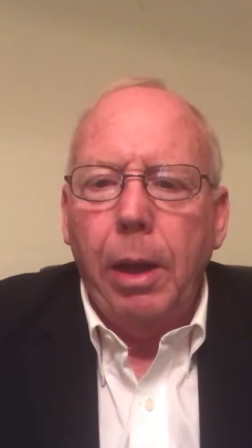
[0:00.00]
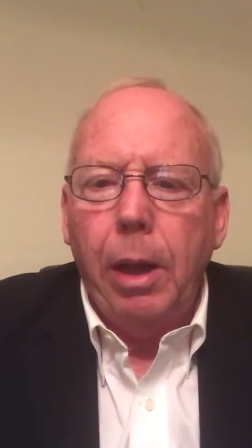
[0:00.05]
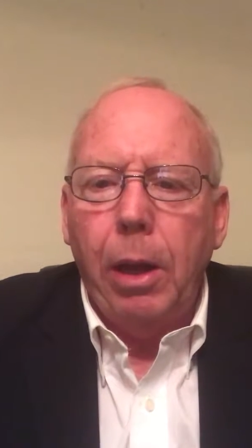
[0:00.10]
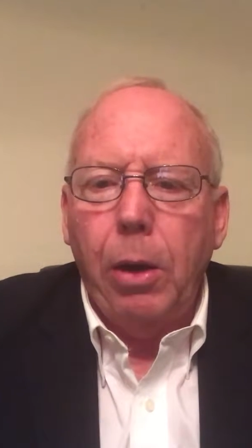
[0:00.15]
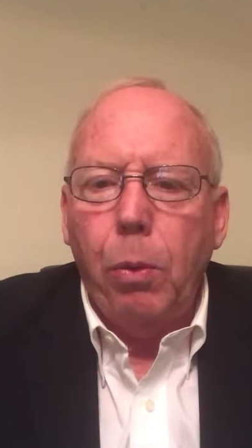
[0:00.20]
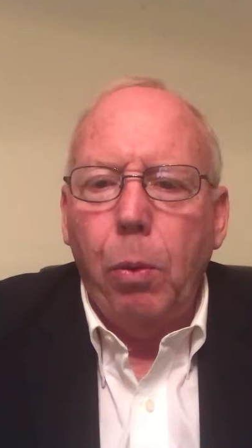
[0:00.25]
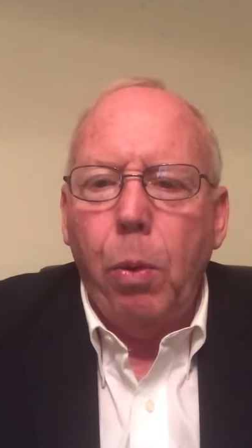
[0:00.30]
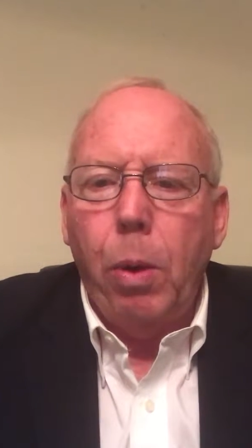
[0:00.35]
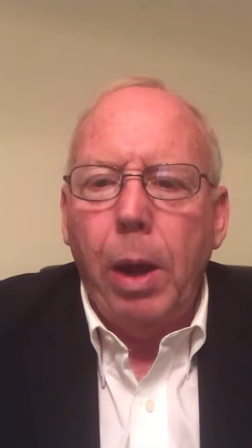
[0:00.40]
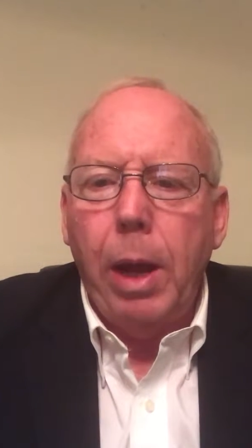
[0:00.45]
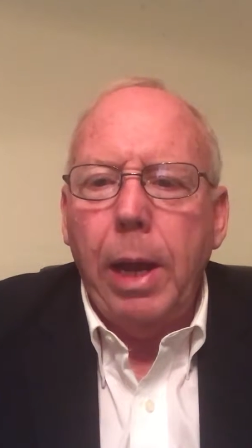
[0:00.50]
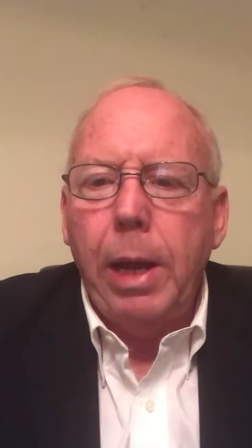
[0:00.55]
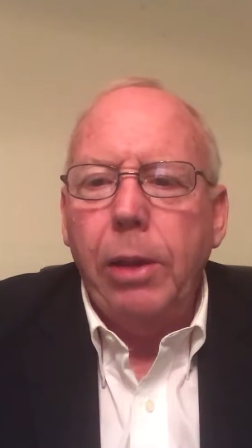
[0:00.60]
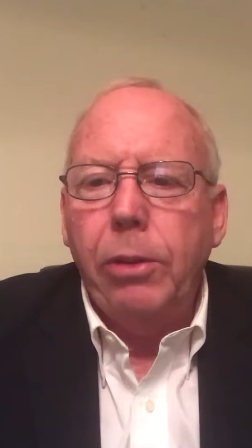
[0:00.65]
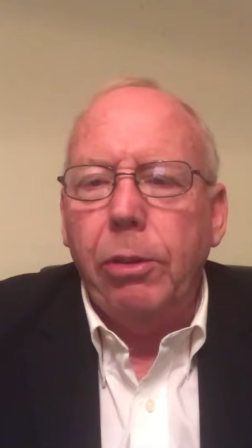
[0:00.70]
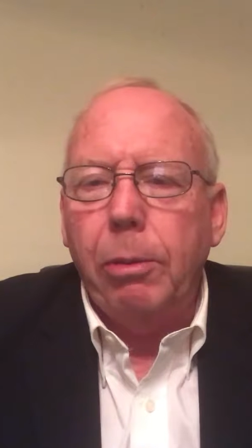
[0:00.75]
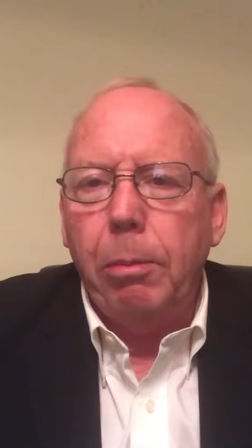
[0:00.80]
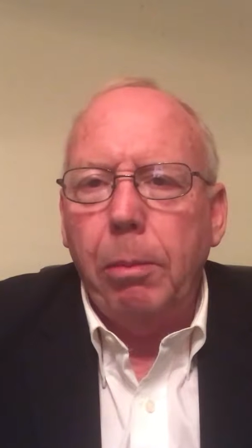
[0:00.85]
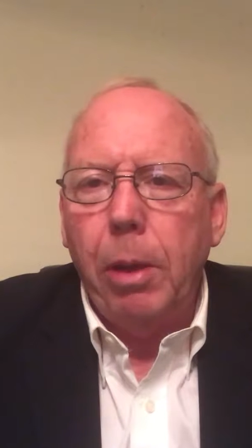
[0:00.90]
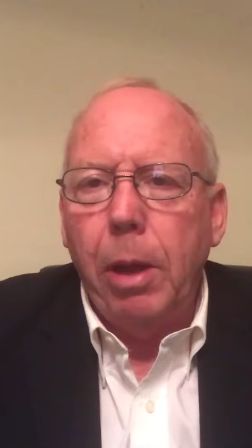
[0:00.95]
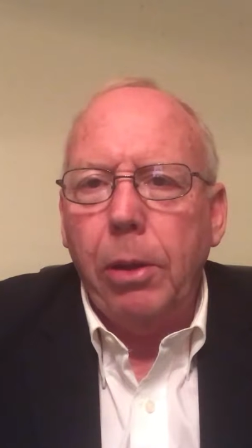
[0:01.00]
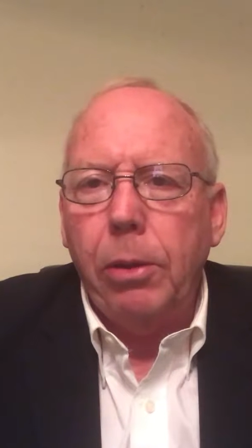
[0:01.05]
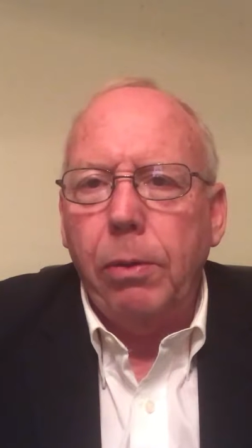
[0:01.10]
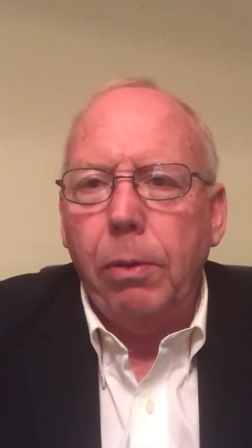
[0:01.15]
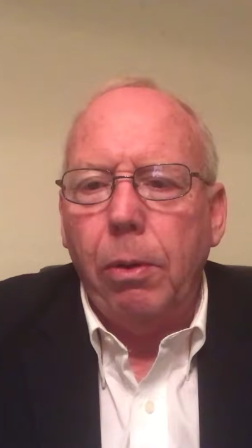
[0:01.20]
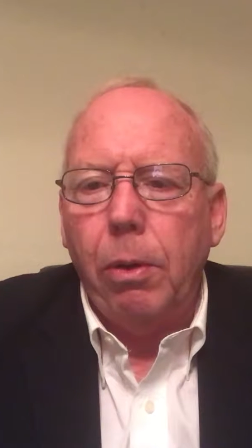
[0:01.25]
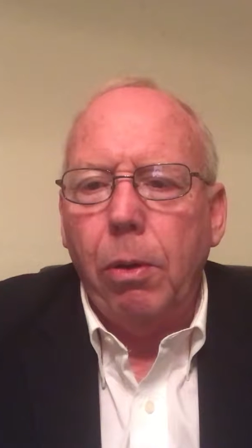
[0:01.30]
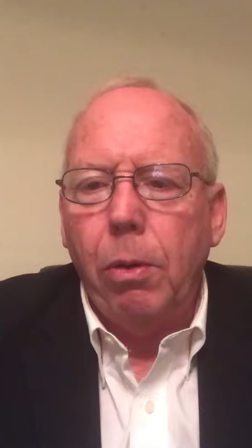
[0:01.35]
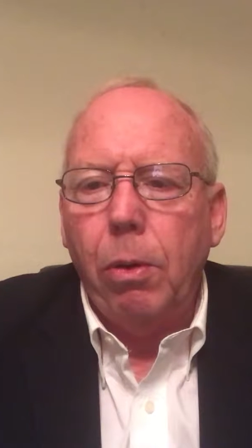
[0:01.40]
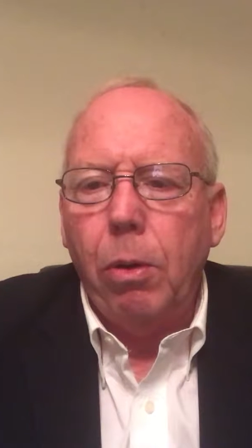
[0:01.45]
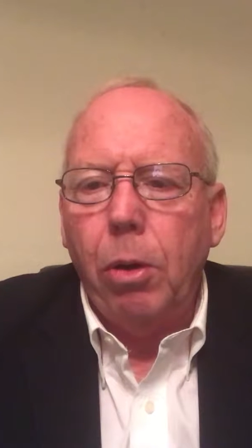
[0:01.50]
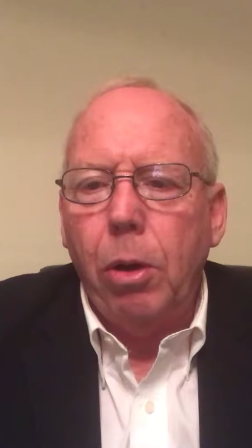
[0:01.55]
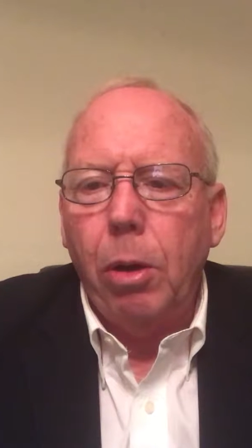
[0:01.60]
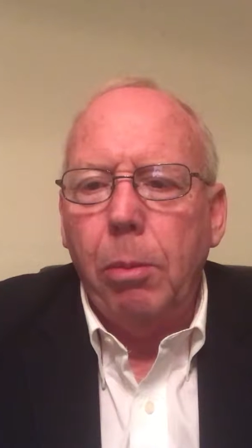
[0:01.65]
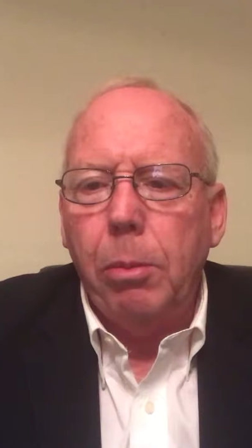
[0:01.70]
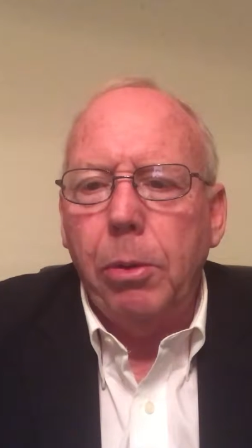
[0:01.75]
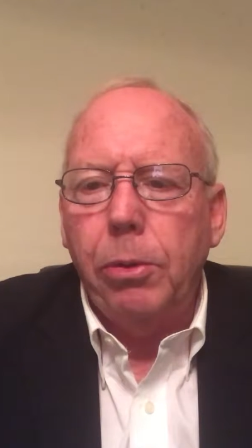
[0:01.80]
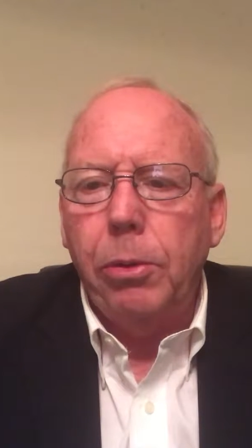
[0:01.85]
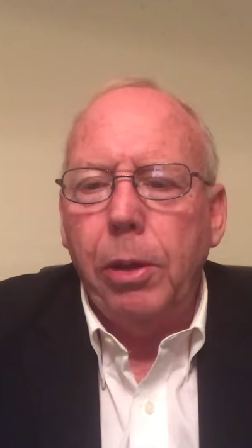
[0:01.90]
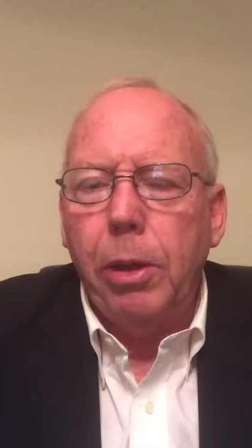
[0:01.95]
and why it's a must for
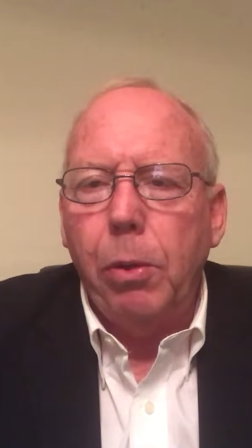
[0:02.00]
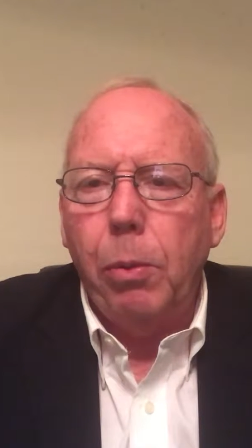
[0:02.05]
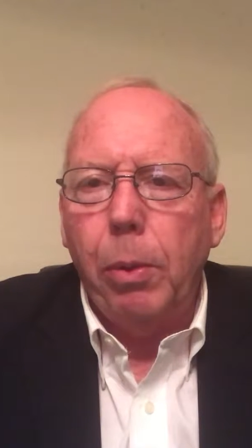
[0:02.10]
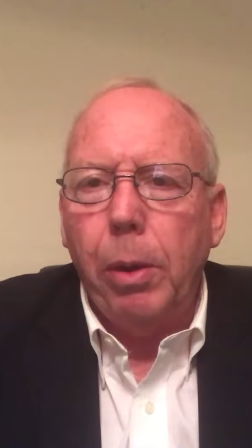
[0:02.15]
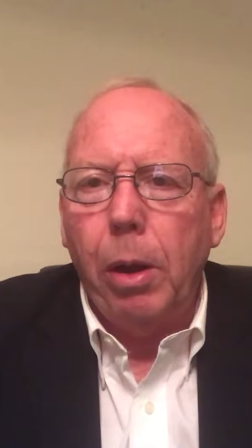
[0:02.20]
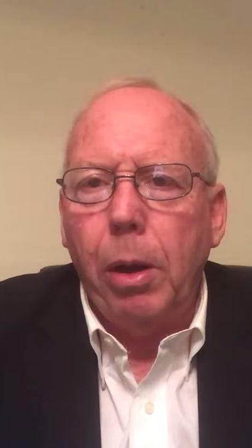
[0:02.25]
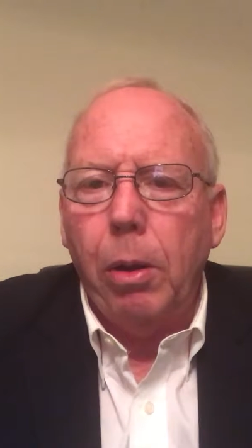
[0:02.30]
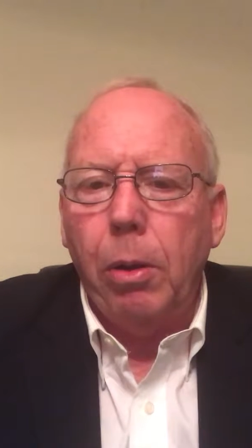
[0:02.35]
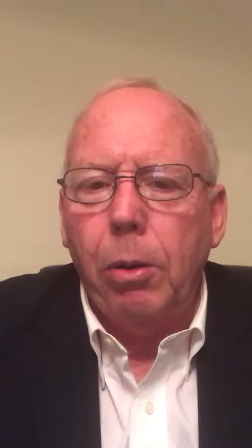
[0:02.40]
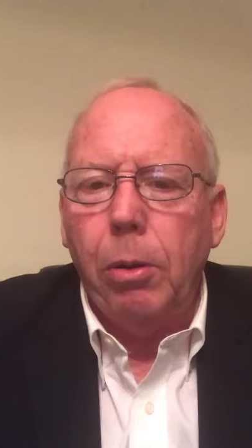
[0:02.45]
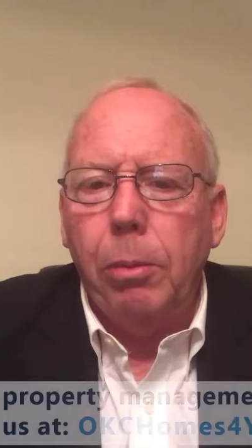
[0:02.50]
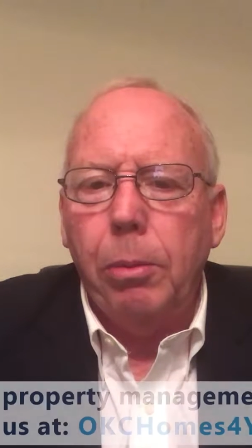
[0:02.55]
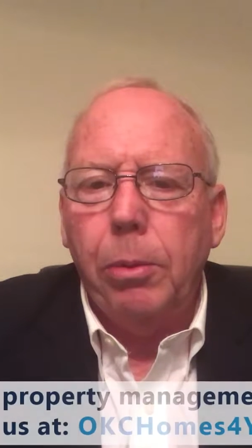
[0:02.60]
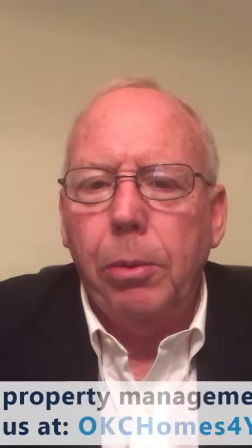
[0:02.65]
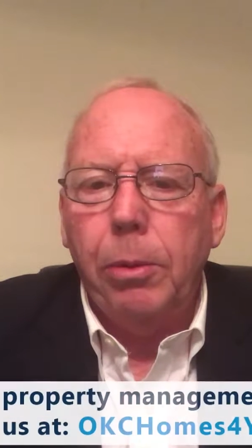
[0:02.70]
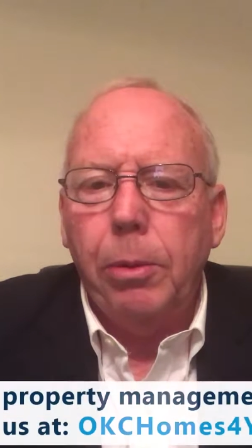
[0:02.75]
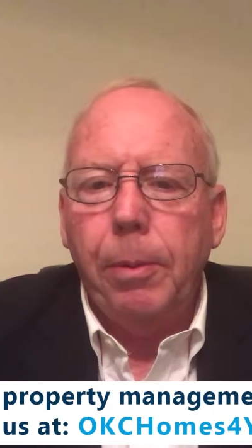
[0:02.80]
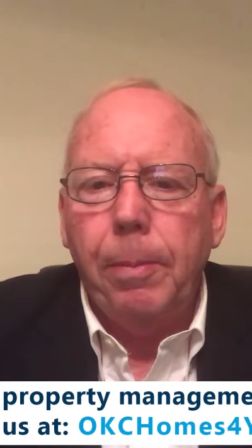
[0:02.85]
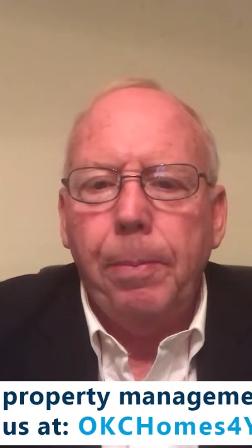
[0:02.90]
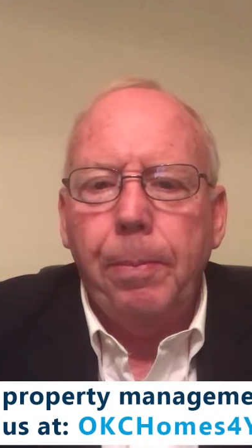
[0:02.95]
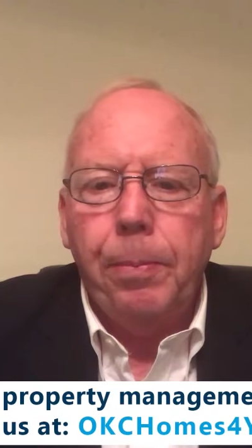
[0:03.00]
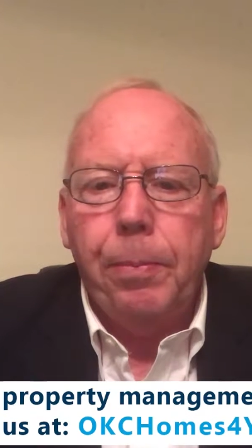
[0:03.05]
Oklahoma City rental homes.